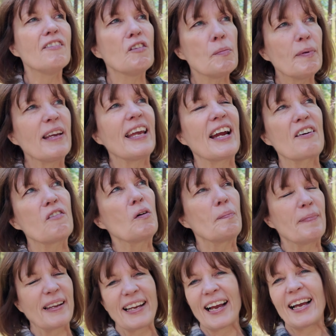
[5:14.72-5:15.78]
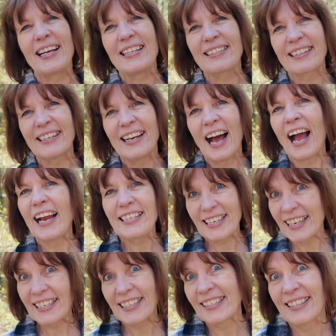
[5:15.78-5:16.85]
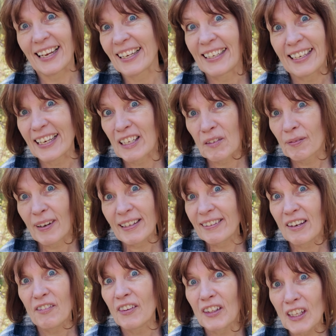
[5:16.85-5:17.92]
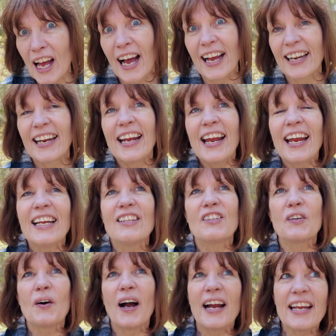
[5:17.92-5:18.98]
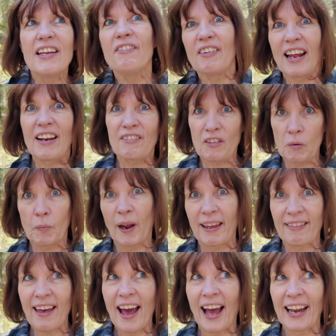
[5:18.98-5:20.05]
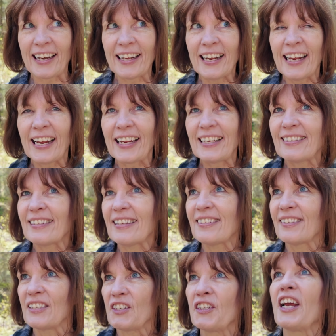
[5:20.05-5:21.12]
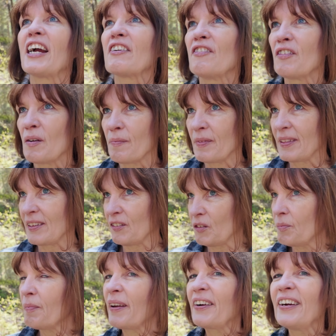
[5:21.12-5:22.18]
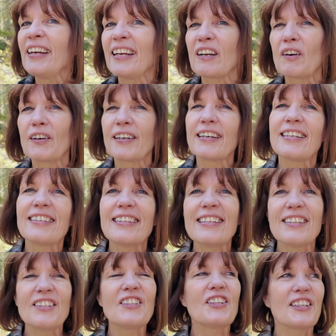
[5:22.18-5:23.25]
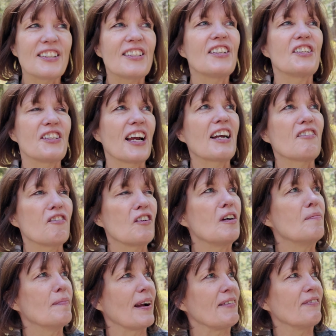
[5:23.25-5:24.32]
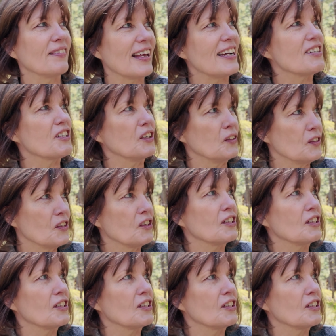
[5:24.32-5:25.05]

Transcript: have to be careful because I tend to second guess myself a lot. And so I even have to weigh that. Is this a check from the spirit or is this just a check from my flesh who's